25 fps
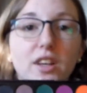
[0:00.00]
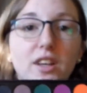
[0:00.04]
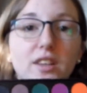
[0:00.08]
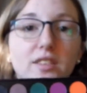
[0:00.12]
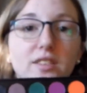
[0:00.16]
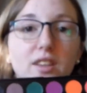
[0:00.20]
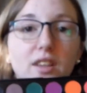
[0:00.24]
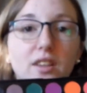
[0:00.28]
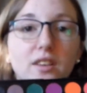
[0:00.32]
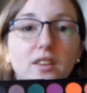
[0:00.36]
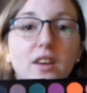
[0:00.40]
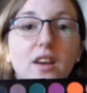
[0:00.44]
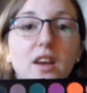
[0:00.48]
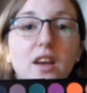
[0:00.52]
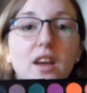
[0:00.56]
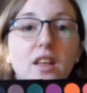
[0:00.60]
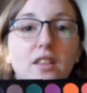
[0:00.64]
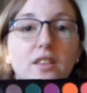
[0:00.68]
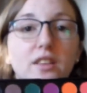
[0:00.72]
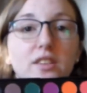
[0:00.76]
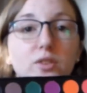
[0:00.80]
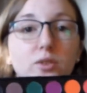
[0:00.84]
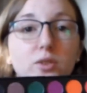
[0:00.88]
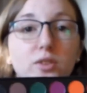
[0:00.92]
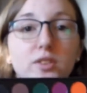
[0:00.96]
Like I said,
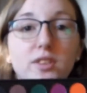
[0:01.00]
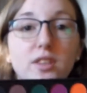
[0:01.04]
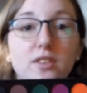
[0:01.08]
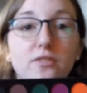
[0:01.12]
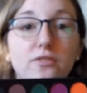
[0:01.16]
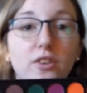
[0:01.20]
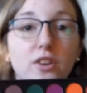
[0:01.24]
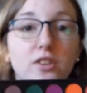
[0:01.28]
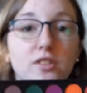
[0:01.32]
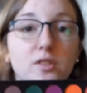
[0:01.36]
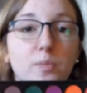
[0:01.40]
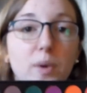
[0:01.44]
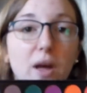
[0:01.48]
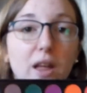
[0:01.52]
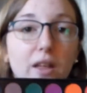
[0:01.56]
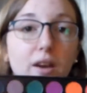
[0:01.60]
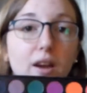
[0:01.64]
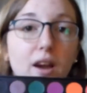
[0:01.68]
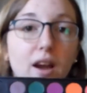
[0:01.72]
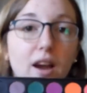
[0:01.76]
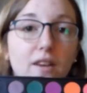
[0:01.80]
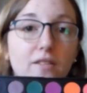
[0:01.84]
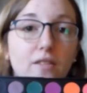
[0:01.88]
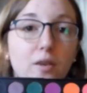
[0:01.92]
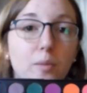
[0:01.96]
this was the first
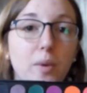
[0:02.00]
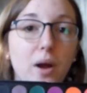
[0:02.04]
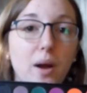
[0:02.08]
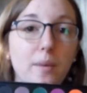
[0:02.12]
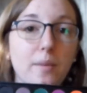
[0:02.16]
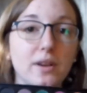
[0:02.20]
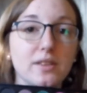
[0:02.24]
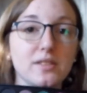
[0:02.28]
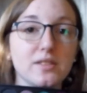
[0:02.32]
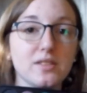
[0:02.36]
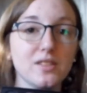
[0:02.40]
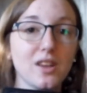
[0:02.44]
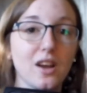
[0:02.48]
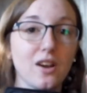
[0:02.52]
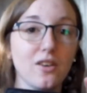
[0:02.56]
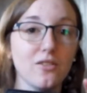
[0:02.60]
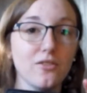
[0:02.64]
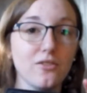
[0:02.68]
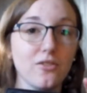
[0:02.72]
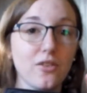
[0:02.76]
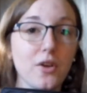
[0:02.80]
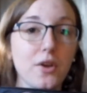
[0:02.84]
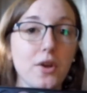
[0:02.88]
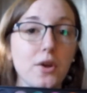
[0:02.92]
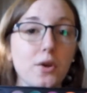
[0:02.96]
palette I ever bought
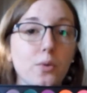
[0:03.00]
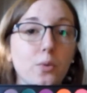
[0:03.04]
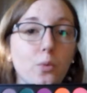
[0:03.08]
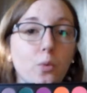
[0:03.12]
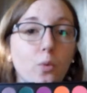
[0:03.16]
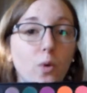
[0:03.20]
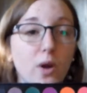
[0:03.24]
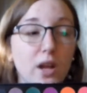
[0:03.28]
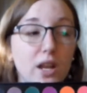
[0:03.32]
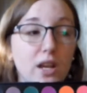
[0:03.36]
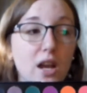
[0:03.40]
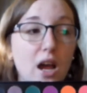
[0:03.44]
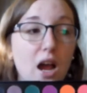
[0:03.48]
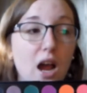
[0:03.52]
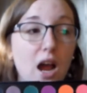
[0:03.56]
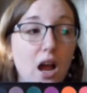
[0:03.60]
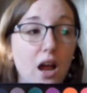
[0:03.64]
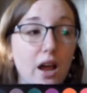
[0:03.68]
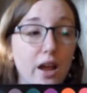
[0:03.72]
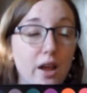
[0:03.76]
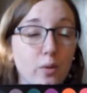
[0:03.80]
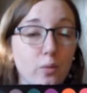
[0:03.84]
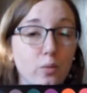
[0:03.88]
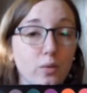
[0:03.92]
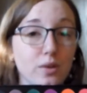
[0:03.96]
myself when
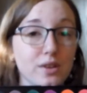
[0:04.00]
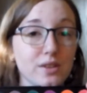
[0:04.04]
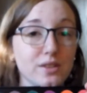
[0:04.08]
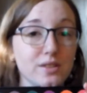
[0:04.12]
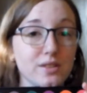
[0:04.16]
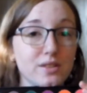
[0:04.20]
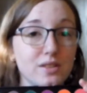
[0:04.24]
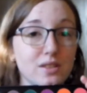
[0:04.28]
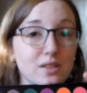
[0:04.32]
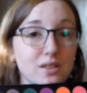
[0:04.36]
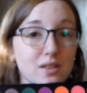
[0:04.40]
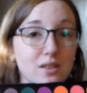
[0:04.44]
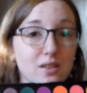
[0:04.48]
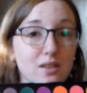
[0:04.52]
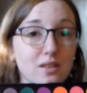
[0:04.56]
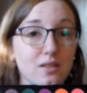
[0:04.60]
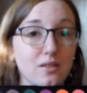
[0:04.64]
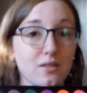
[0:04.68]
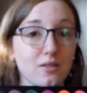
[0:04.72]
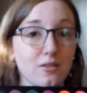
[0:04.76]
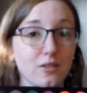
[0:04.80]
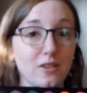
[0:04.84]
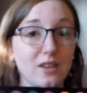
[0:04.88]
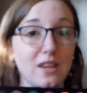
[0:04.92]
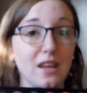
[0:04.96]
I was
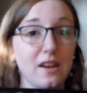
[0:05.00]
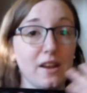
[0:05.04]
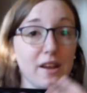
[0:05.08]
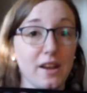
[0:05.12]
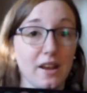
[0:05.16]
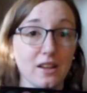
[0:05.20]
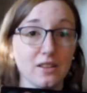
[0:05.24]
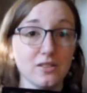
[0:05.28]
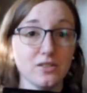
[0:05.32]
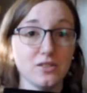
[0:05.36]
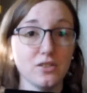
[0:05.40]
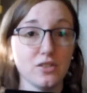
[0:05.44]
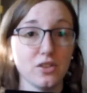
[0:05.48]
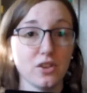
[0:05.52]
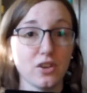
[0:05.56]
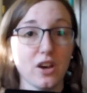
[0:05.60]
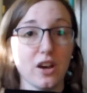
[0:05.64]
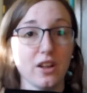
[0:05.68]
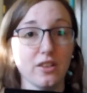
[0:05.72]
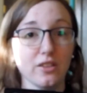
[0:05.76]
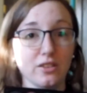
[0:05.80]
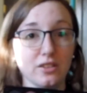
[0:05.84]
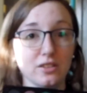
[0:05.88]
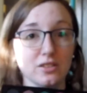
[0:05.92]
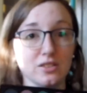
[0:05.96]
getting into the
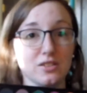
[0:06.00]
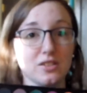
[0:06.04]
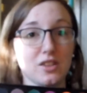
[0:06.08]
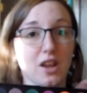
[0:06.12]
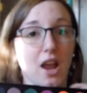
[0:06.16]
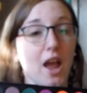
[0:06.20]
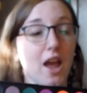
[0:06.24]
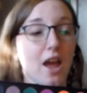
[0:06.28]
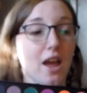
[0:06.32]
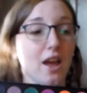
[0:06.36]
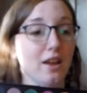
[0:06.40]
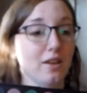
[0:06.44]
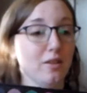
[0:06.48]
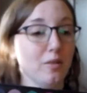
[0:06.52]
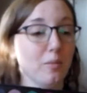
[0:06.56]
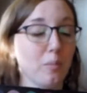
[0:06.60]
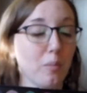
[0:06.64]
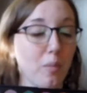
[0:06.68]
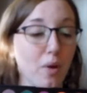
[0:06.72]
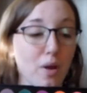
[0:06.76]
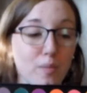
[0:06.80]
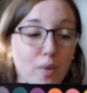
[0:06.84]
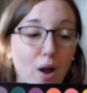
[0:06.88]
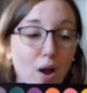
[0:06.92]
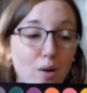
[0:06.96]
colors, and
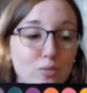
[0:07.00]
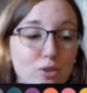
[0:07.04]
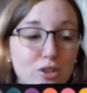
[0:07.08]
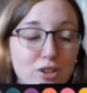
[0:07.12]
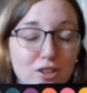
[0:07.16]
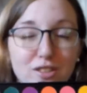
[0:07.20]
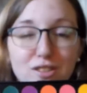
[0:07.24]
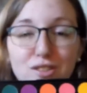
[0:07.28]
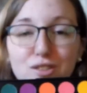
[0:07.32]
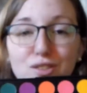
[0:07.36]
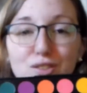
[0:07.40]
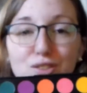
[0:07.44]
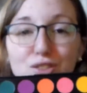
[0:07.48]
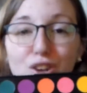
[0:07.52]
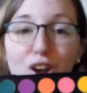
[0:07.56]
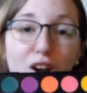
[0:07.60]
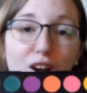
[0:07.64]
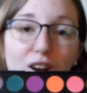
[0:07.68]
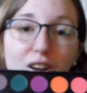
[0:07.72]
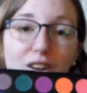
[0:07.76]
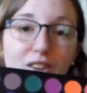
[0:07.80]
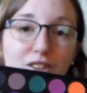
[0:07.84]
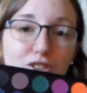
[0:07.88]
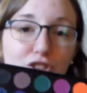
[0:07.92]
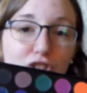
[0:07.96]
my mom really does
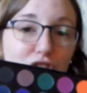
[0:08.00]
not.